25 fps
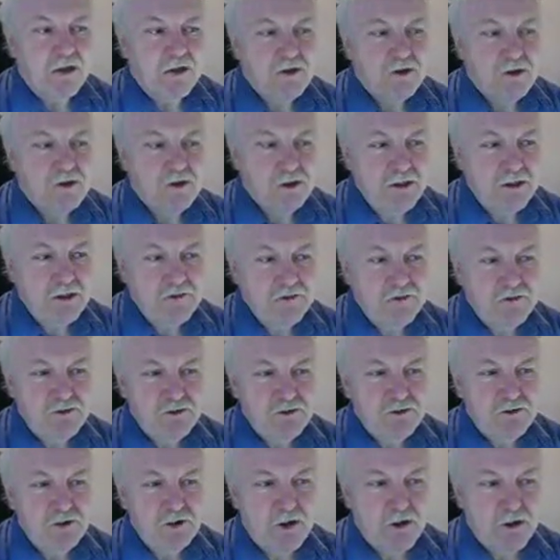So that's
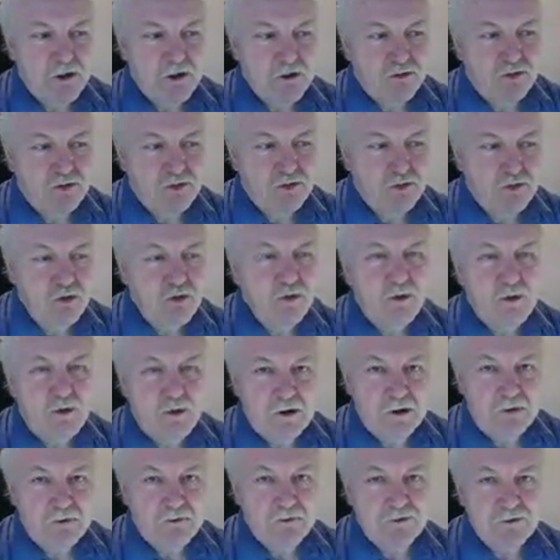just two
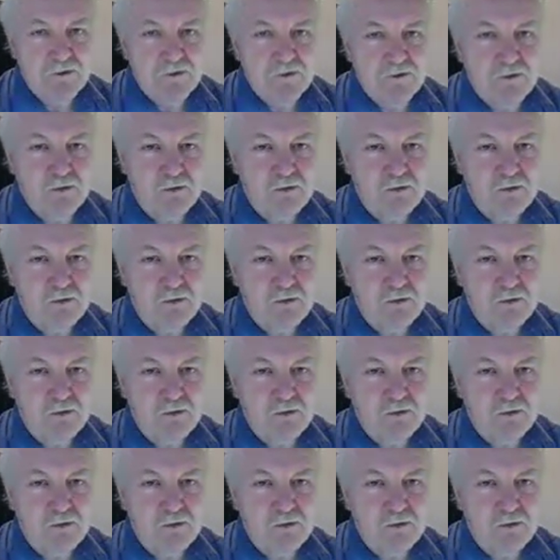ways in